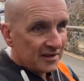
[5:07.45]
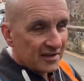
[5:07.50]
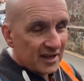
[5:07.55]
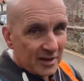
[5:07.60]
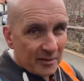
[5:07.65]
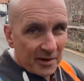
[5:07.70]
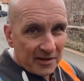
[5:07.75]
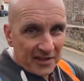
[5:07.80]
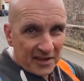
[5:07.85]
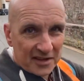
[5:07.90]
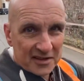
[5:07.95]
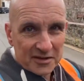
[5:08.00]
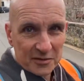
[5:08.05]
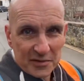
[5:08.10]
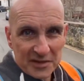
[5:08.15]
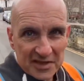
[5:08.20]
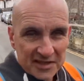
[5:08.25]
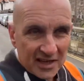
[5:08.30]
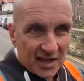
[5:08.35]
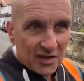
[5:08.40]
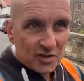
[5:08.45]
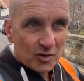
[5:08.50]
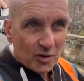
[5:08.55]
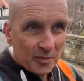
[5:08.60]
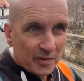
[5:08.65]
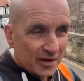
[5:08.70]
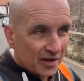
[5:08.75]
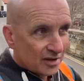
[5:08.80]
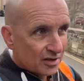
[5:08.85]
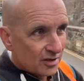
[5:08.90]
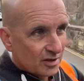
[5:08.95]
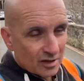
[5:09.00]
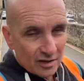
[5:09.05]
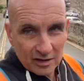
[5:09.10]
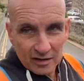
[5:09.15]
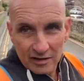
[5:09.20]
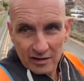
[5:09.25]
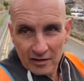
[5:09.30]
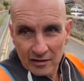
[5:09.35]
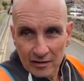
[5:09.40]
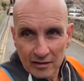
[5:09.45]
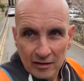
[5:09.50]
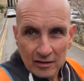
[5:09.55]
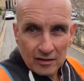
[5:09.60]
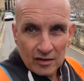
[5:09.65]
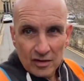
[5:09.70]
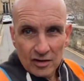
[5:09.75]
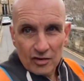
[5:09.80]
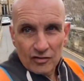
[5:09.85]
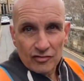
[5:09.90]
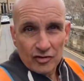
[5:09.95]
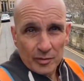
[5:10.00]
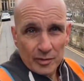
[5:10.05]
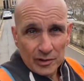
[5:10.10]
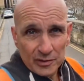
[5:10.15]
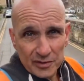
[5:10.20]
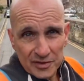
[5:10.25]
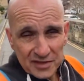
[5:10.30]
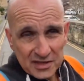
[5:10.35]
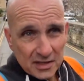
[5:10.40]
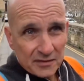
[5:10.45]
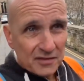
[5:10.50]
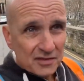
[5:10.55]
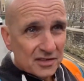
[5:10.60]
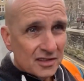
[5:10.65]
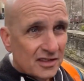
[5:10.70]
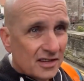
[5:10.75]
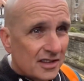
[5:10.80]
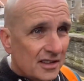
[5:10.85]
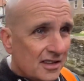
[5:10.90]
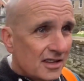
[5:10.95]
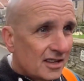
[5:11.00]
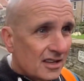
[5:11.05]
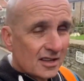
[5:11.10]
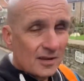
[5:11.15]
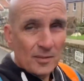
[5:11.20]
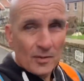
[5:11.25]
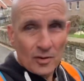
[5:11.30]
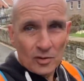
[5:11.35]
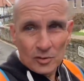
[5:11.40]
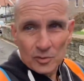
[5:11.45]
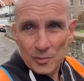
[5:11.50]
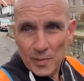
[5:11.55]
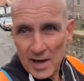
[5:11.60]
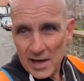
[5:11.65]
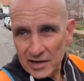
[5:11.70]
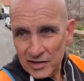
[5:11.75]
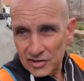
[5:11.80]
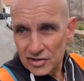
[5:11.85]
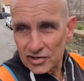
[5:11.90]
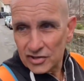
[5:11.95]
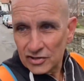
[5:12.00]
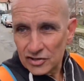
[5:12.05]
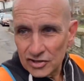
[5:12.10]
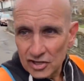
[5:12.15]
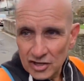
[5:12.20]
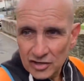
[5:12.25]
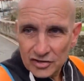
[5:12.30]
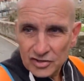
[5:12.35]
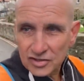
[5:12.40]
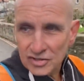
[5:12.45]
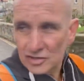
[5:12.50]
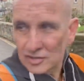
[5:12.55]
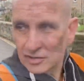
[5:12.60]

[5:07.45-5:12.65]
Anyway, I think there's a wee statue up here to Louis Stevenson in the old parish church.